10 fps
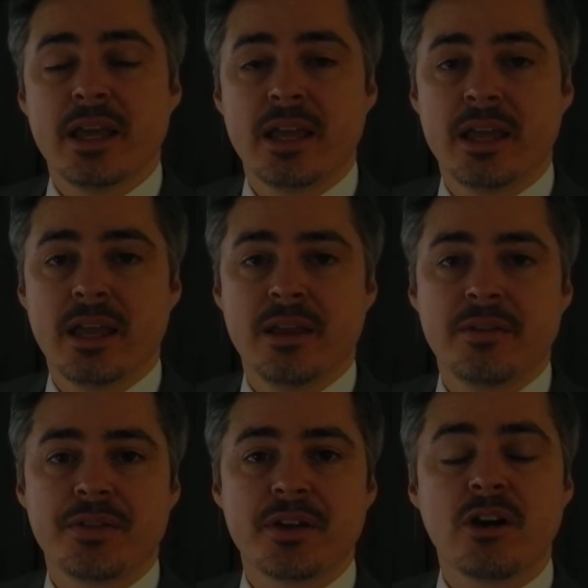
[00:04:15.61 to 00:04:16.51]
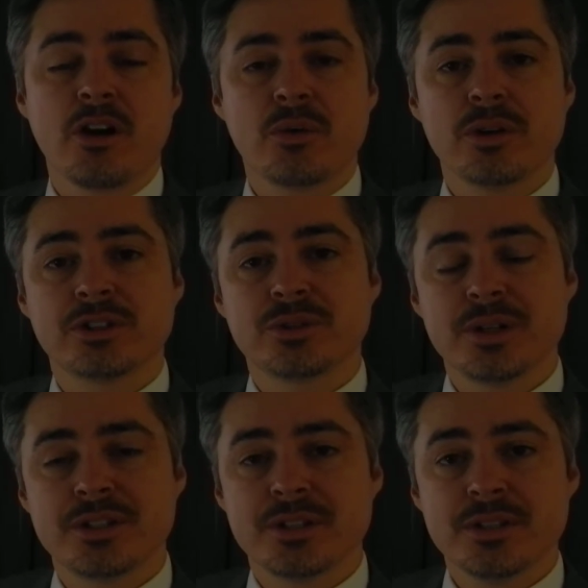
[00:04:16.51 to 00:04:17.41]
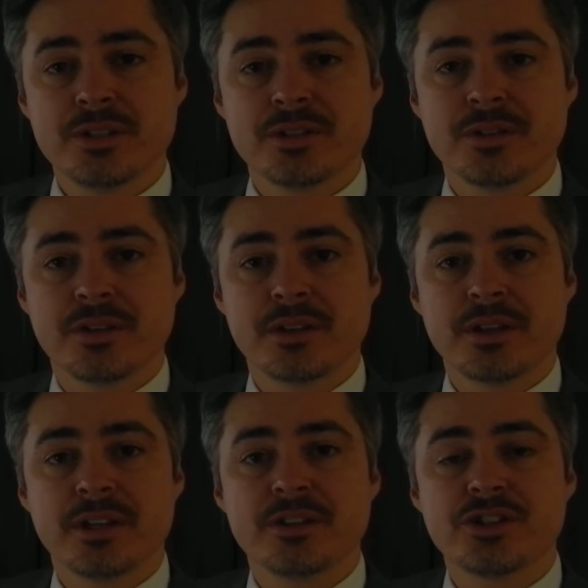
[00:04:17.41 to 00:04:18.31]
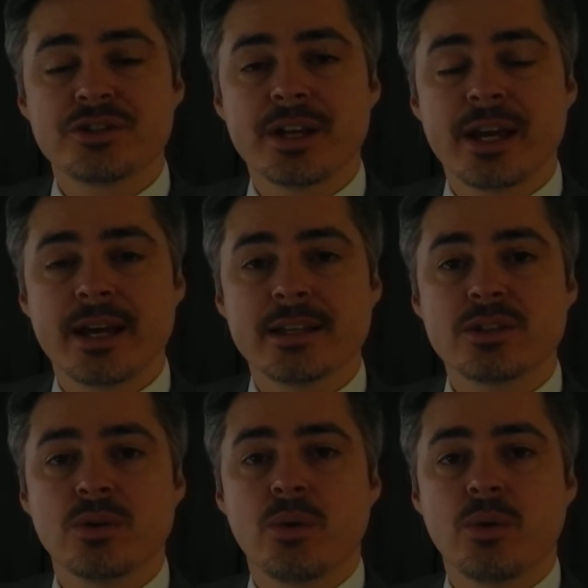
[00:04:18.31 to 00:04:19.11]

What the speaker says: in the hardware choices that the industry has